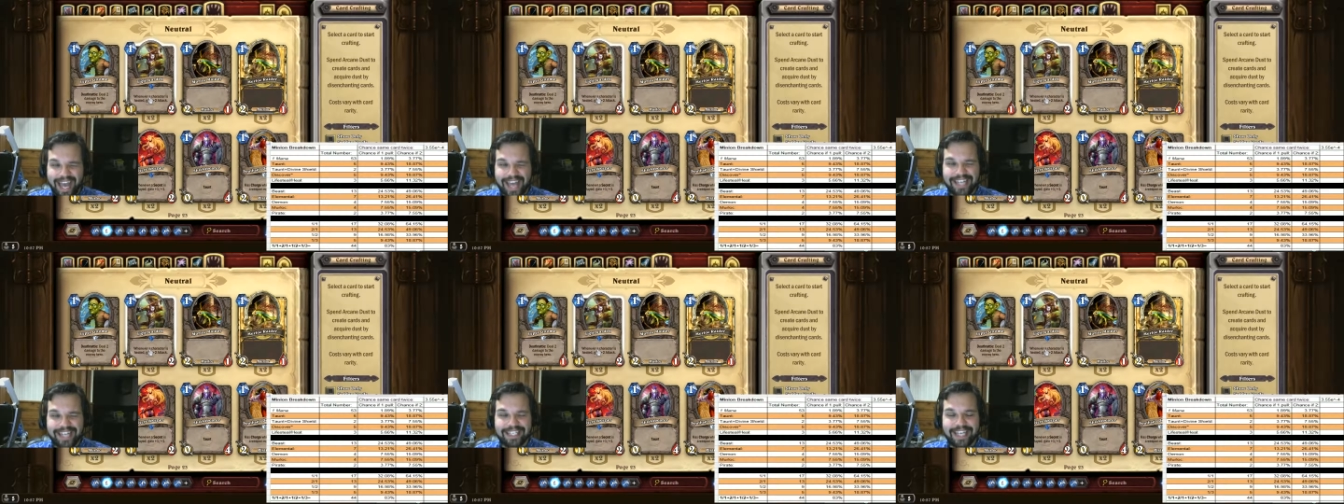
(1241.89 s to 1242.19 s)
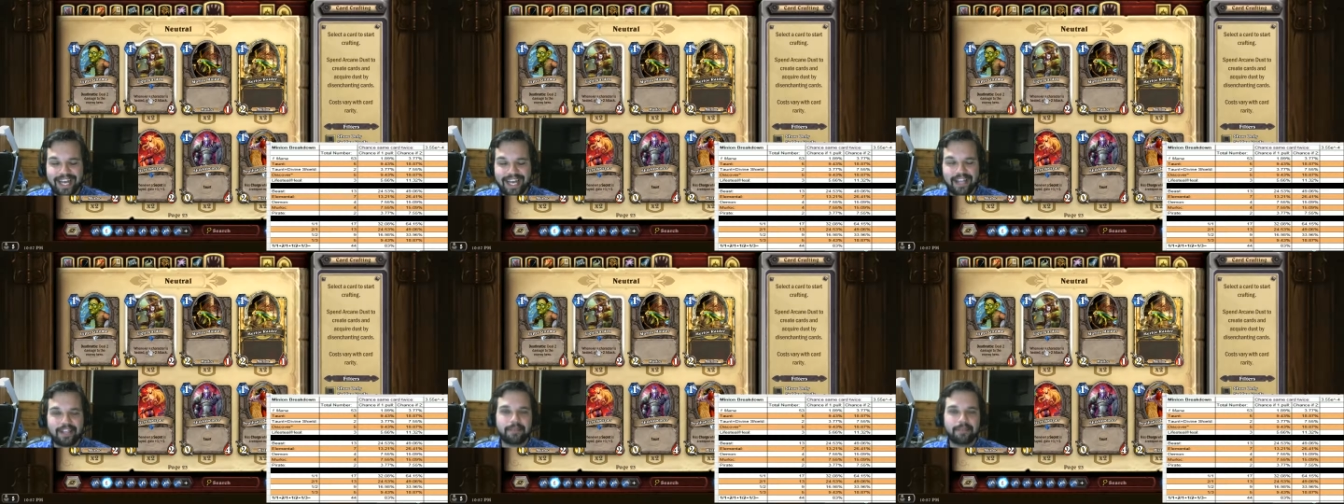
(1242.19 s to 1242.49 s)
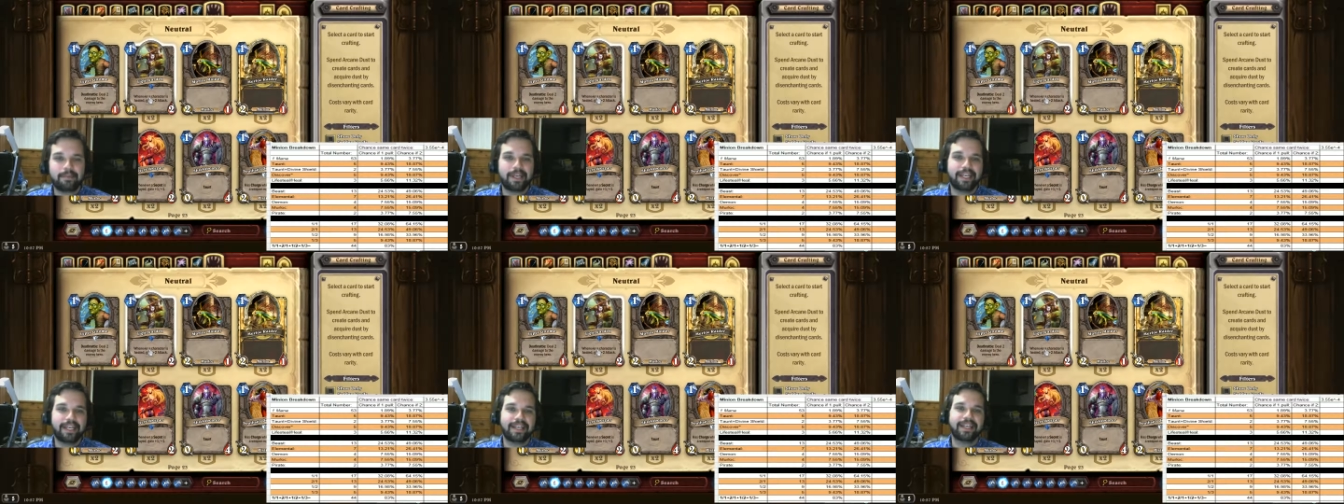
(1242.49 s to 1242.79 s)
telling
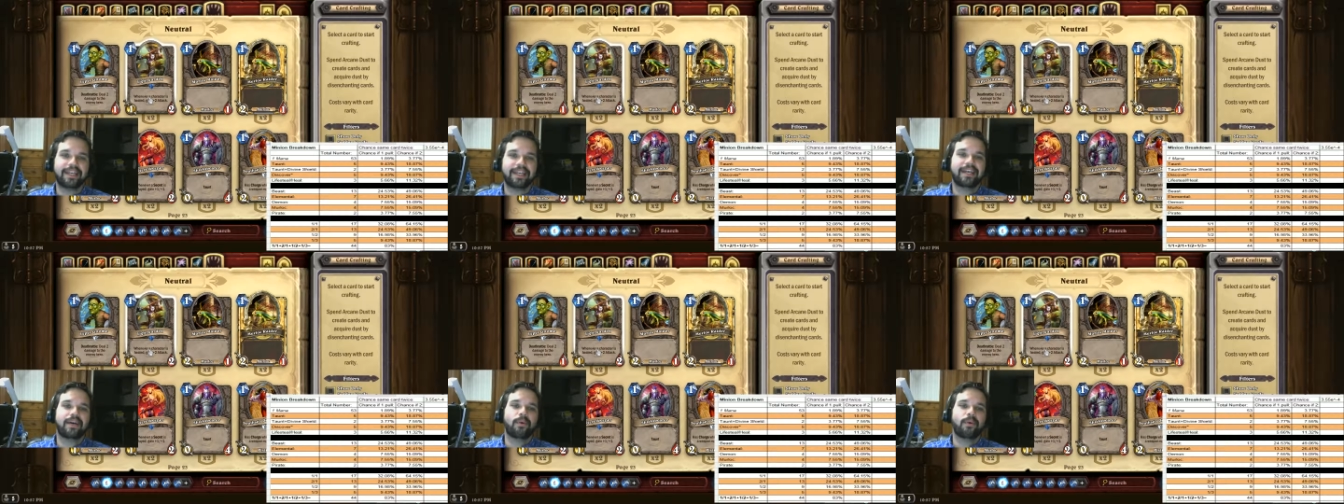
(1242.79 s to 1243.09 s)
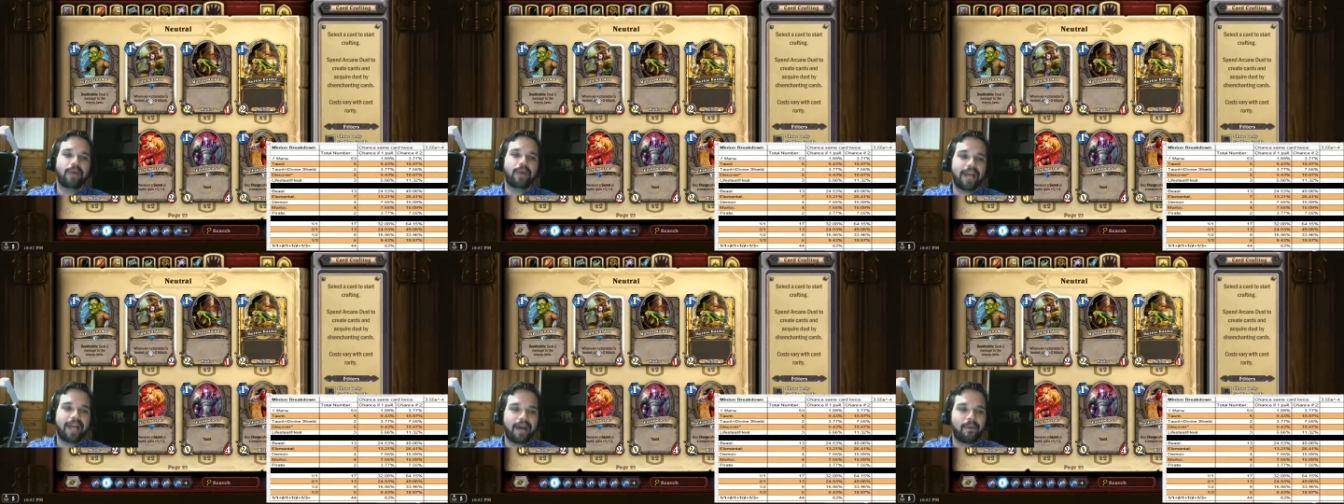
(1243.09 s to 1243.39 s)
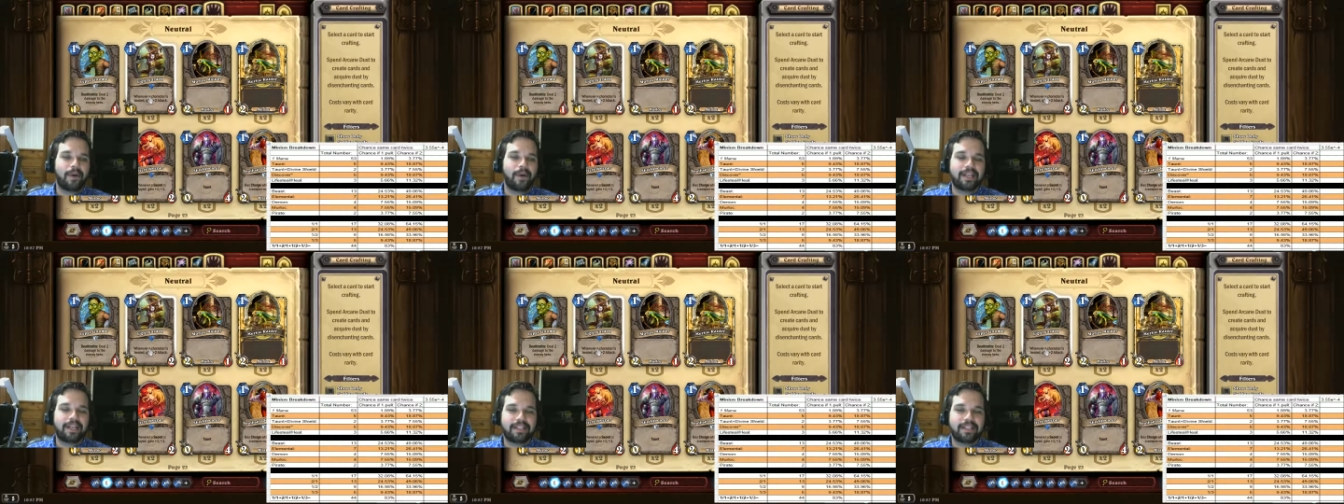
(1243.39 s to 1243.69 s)
me what I
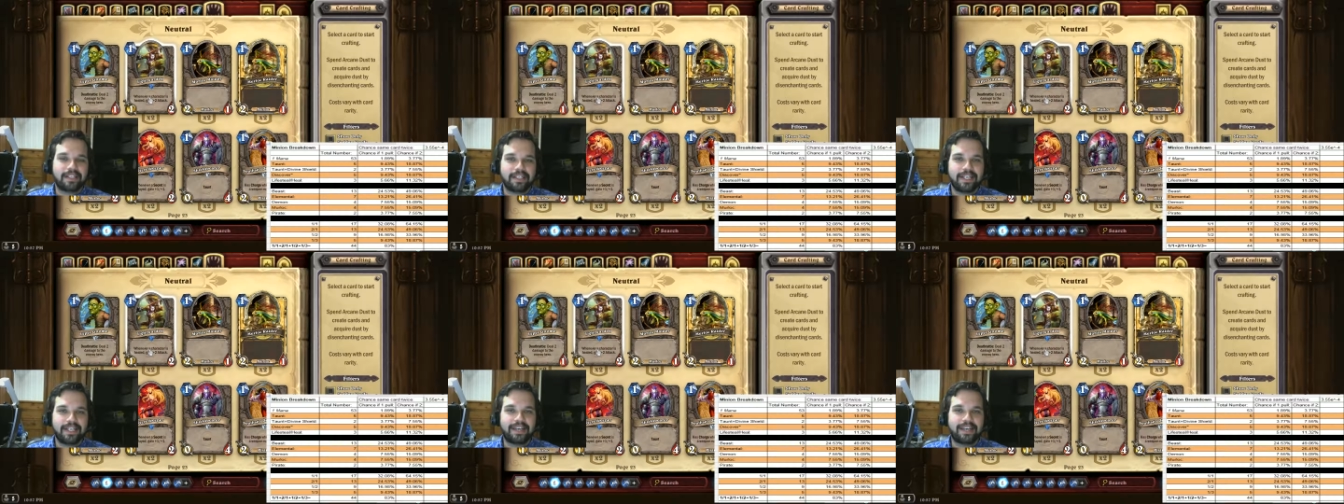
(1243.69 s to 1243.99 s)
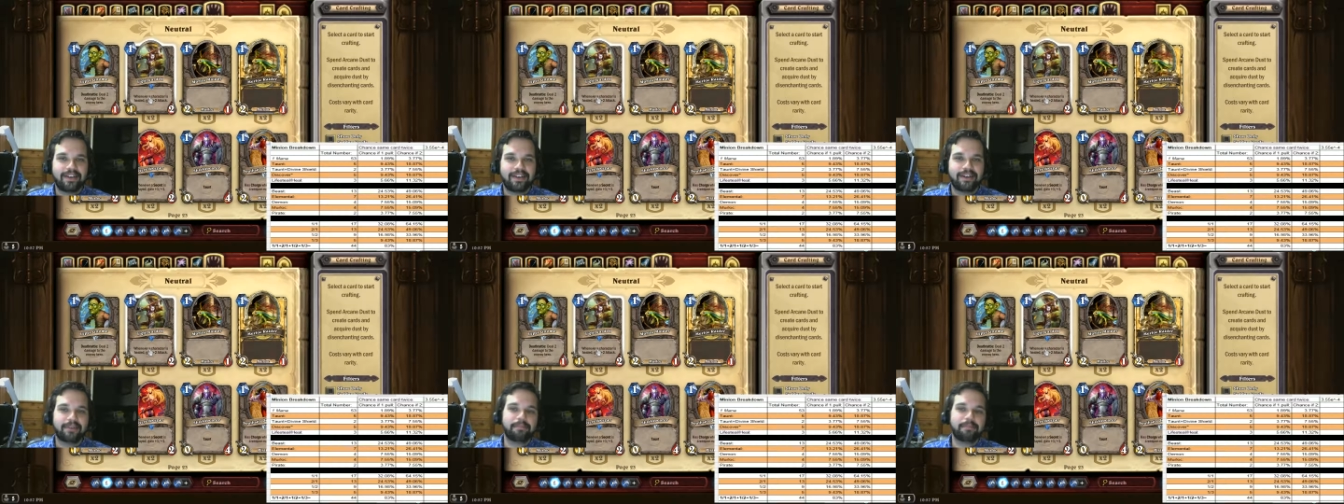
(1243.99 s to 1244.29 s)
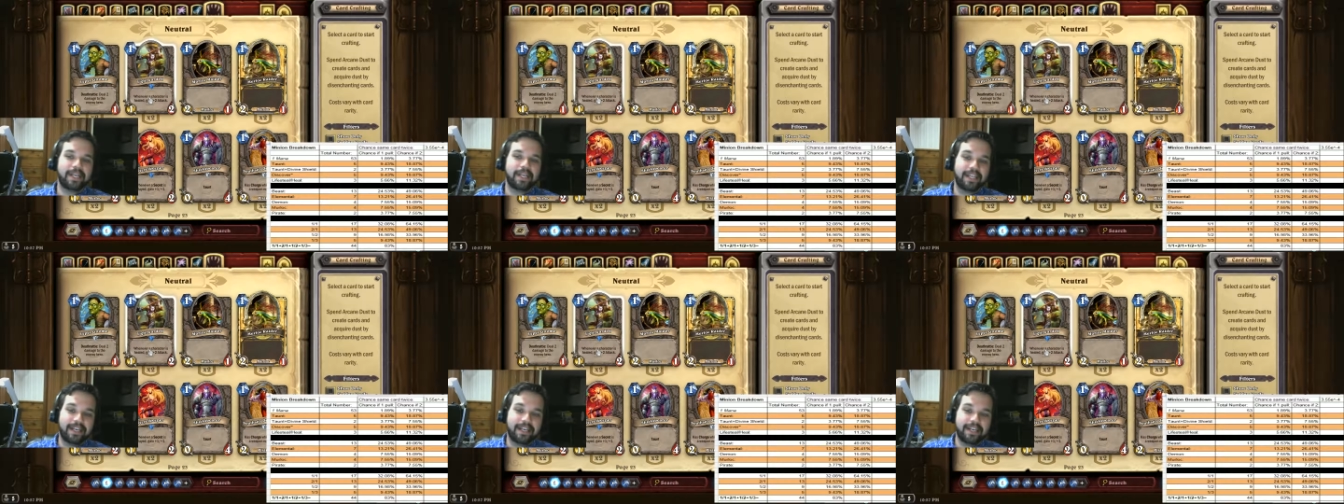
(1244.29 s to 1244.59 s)
wanted to hear,
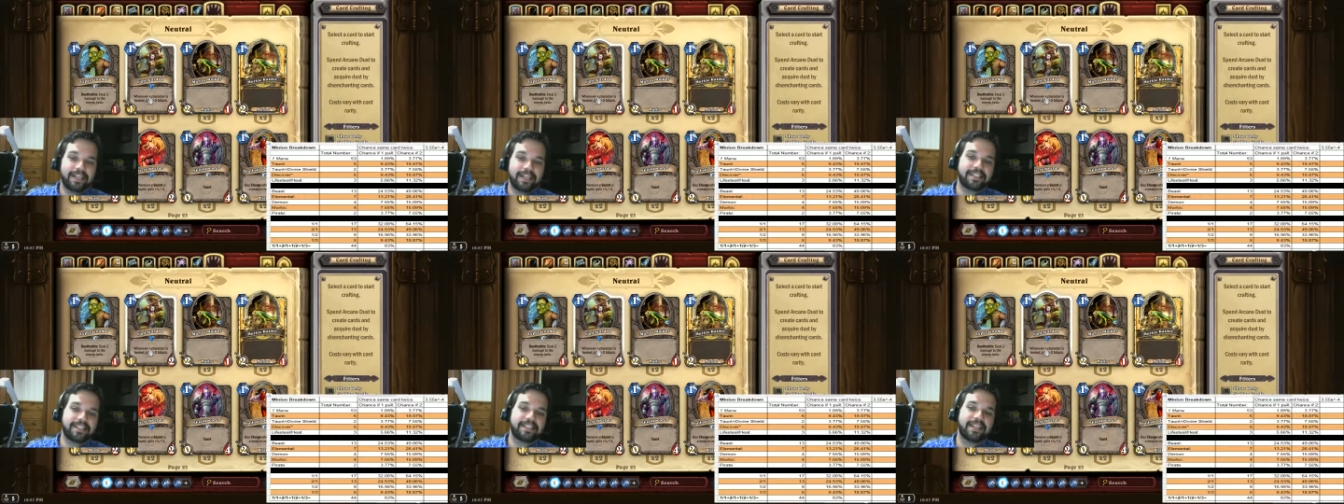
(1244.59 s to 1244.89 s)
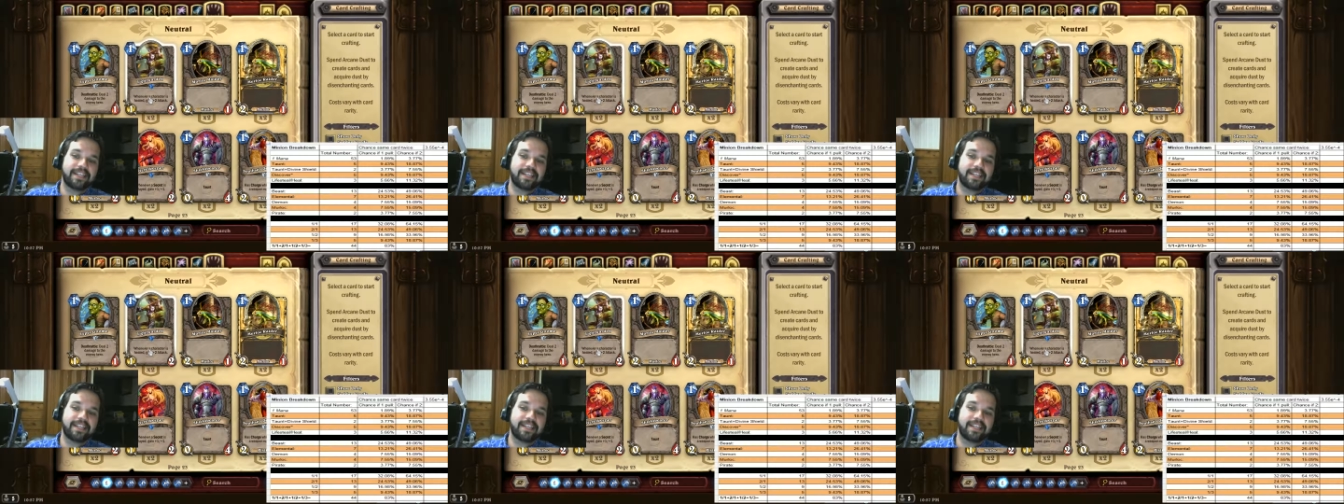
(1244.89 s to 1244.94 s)
because